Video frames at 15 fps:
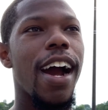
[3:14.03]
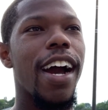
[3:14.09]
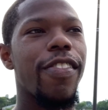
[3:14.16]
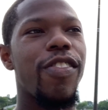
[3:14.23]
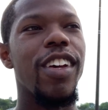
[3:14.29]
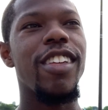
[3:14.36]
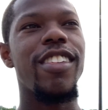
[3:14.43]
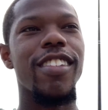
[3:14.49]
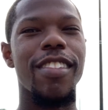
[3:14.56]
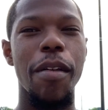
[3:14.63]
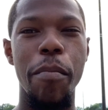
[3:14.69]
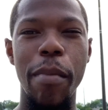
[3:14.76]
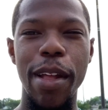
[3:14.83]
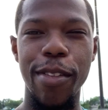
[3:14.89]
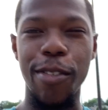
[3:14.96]
I think it's just
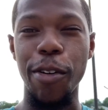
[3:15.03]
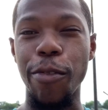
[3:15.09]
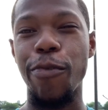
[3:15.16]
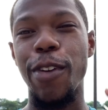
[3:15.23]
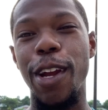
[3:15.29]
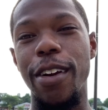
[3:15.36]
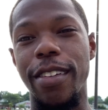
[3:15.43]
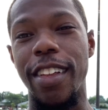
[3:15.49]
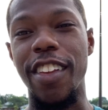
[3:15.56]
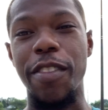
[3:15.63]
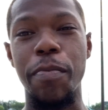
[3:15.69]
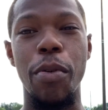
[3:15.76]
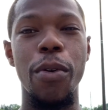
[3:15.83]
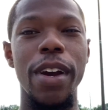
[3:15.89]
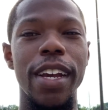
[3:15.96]
a mental fear at
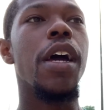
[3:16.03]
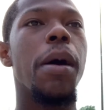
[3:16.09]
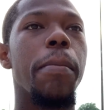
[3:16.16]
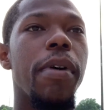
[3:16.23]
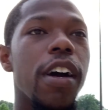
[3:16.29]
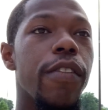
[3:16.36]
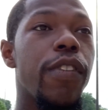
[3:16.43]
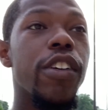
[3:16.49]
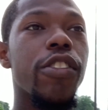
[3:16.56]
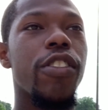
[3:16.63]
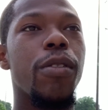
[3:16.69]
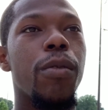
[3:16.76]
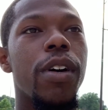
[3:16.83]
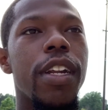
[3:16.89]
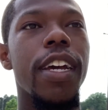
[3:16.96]
this point, but
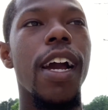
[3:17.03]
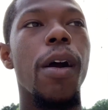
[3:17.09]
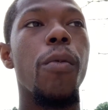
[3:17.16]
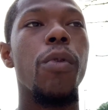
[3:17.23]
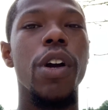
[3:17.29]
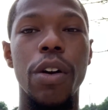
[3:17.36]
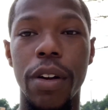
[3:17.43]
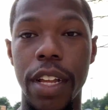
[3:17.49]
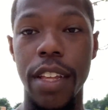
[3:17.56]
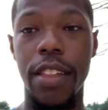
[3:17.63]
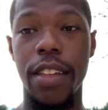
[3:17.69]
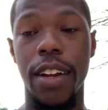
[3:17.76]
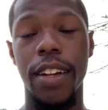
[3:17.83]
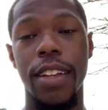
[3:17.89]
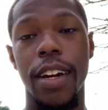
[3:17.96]
eventually one day I will get
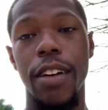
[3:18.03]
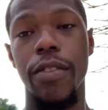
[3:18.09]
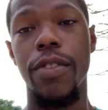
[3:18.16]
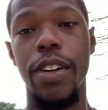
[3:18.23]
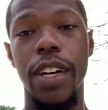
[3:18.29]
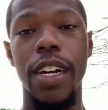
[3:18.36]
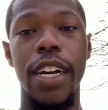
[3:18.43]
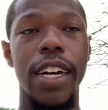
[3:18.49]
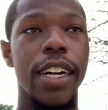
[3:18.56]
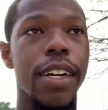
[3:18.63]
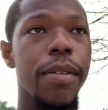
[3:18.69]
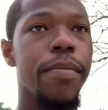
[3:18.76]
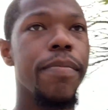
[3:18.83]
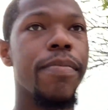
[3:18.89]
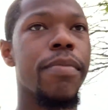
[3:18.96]
checked out for the
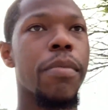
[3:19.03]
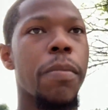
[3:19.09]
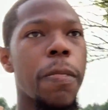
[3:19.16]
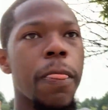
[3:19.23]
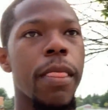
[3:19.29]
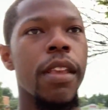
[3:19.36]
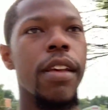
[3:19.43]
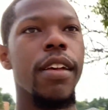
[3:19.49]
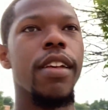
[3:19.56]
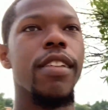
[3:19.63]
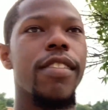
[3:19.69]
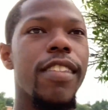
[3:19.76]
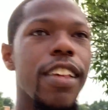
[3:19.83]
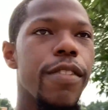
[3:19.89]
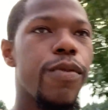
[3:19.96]
um,
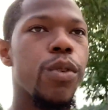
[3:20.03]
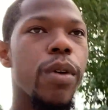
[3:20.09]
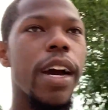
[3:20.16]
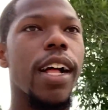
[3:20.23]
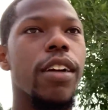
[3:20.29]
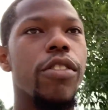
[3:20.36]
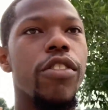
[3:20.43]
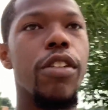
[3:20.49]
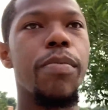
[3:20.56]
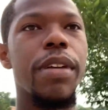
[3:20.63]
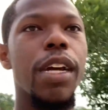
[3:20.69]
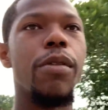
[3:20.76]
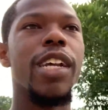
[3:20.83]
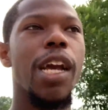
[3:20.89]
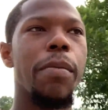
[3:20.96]
seafood allergy.
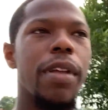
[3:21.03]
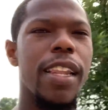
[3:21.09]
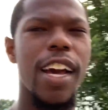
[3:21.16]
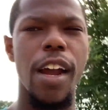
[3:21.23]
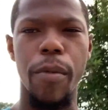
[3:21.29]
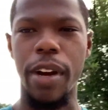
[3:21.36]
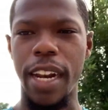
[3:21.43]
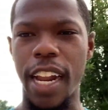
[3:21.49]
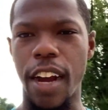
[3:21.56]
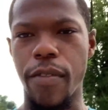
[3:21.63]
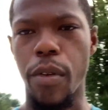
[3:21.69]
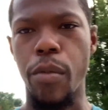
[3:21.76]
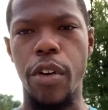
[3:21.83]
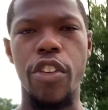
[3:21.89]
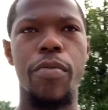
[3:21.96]
But yeah, we come alive right now
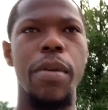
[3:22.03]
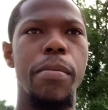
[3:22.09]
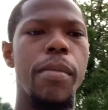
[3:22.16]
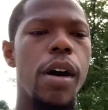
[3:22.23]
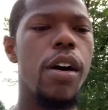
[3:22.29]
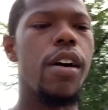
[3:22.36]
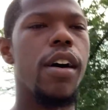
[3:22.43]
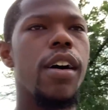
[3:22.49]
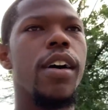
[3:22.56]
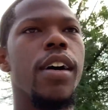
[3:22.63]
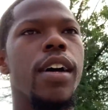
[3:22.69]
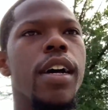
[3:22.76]
from Richmond Mall.